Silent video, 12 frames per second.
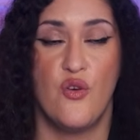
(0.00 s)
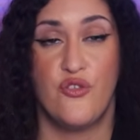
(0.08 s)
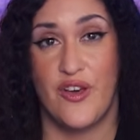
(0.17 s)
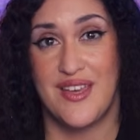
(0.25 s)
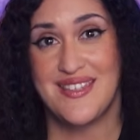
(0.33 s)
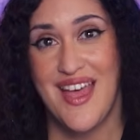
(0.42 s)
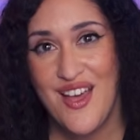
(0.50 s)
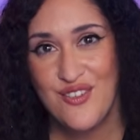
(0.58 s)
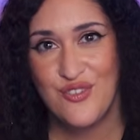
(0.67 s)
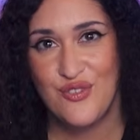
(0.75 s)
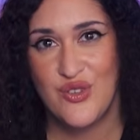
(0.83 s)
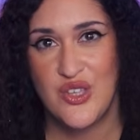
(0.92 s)
Phase
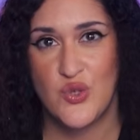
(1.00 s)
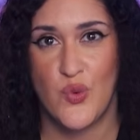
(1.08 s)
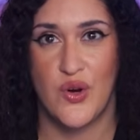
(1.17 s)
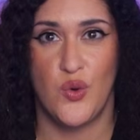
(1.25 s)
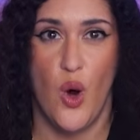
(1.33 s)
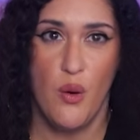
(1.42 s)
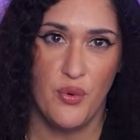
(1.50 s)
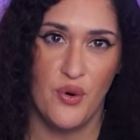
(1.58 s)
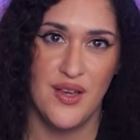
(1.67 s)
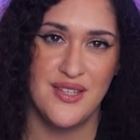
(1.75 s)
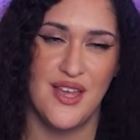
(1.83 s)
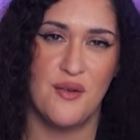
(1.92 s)
F is where you
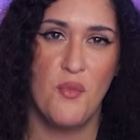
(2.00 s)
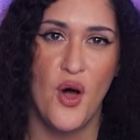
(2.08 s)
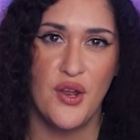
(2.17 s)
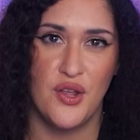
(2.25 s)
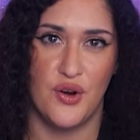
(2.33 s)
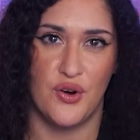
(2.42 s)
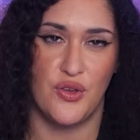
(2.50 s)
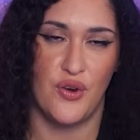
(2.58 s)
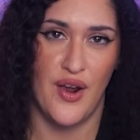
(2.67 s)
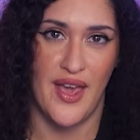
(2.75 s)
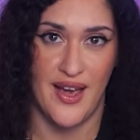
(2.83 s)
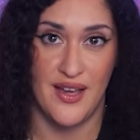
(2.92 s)
operate and monitor
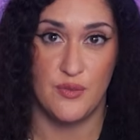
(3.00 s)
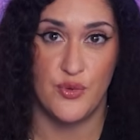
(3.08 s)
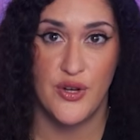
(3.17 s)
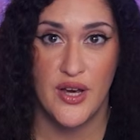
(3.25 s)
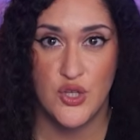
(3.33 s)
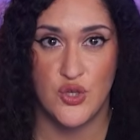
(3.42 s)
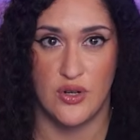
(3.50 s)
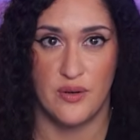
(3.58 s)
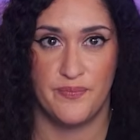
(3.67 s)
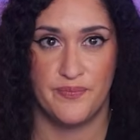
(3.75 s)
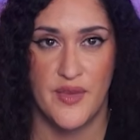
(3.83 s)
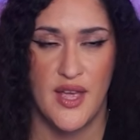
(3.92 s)
your AI in production.
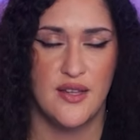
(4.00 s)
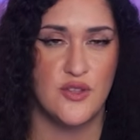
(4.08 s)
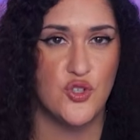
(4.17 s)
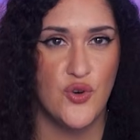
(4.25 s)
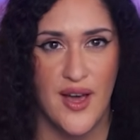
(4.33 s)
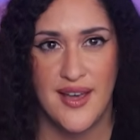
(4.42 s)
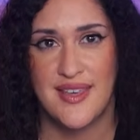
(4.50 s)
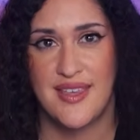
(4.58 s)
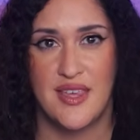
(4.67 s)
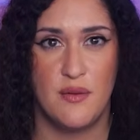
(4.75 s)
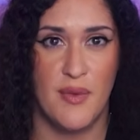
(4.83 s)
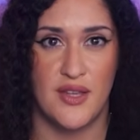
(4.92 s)
Track
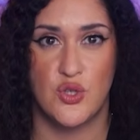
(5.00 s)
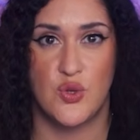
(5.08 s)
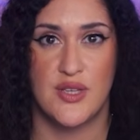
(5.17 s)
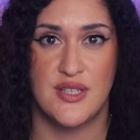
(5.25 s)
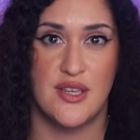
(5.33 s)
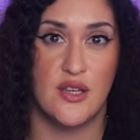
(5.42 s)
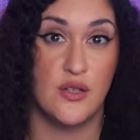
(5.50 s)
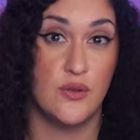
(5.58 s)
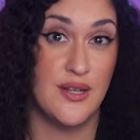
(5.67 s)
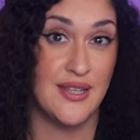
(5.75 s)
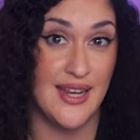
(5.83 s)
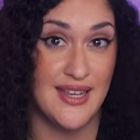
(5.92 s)
key metrics
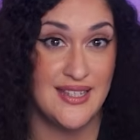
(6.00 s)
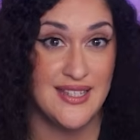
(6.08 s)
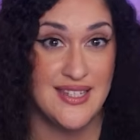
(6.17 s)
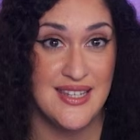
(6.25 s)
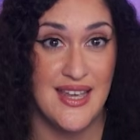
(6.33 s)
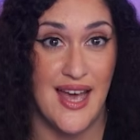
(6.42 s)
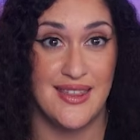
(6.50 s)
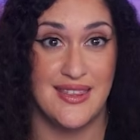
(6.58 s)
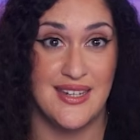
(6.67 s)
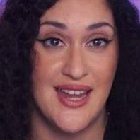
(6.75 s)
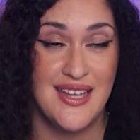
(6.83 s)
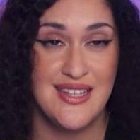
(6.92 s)
including latency at
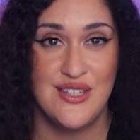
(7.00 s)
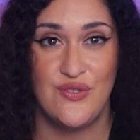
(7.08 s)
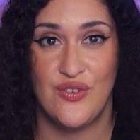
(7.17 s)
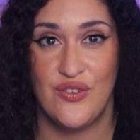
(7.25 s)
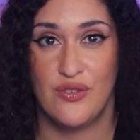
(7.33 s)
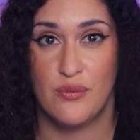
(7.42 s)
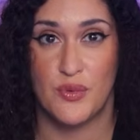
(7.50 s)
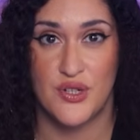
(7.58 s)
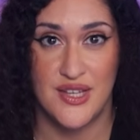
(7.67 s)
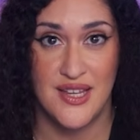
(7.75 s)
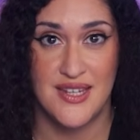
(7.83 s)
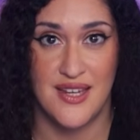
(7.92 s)
the 95th
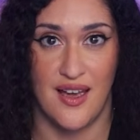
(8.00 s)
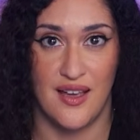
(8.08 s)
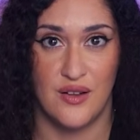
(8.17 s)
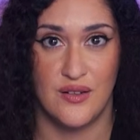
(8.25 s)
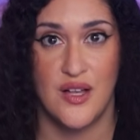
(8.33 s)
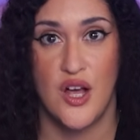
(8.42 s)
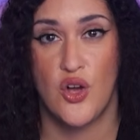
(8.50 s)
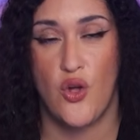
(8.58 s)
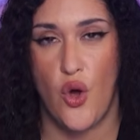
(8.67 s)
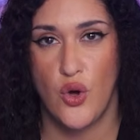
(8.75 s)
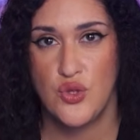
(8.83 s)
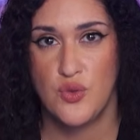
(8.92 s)
percentile,
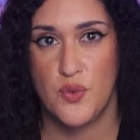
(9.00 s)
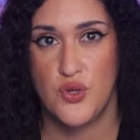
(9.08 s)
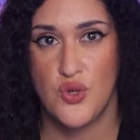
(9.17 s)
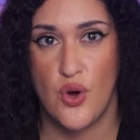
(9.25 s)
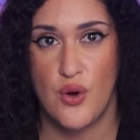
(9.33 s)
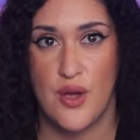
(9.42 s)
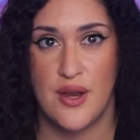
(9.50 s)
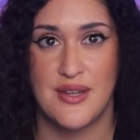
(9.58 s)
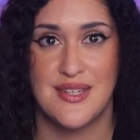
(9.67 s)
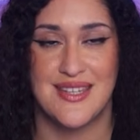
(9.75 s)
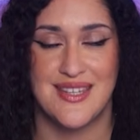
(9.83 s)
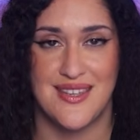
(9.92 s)
cost per token,
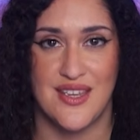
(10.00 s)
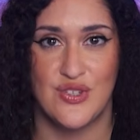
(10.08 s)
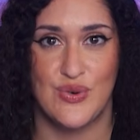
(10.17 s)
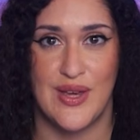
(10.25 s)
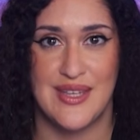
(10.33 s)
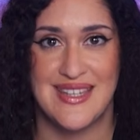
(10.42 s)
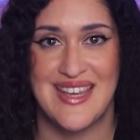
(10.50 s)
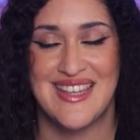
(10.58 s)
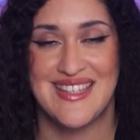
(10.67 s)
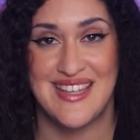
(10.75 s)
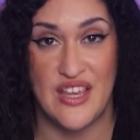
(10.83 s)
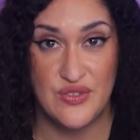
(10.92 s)
success rate,
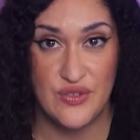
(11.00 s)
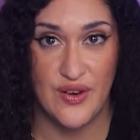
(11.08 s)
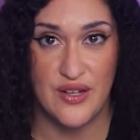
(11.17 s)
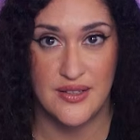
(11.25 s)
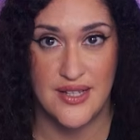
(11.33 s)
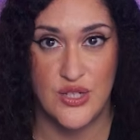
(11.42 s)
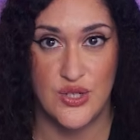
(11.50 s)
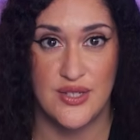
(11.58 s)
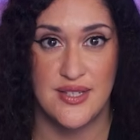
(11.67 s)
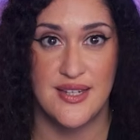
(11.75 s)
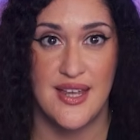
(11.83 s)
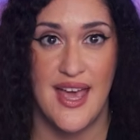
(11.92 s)
safety
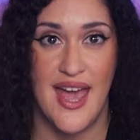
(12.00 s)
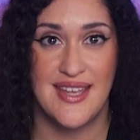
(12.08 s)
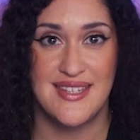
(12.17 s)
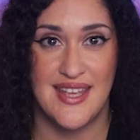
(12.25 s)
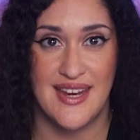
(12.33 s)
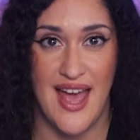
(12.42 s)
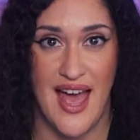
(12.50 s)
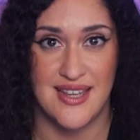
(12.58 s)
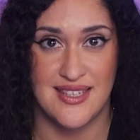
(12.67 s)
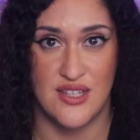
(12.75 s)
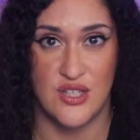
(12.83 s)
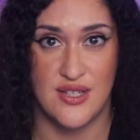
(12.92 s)
violations, and data
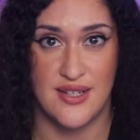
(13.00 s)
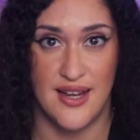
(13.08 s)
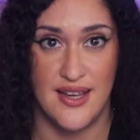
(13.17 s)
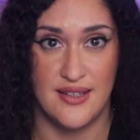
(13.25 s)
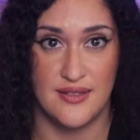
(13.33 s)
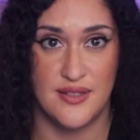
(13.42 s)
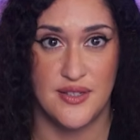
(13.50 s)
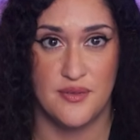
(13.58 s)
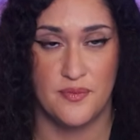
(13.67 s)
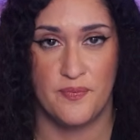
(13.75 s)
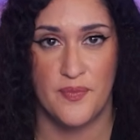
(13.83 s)
access denials.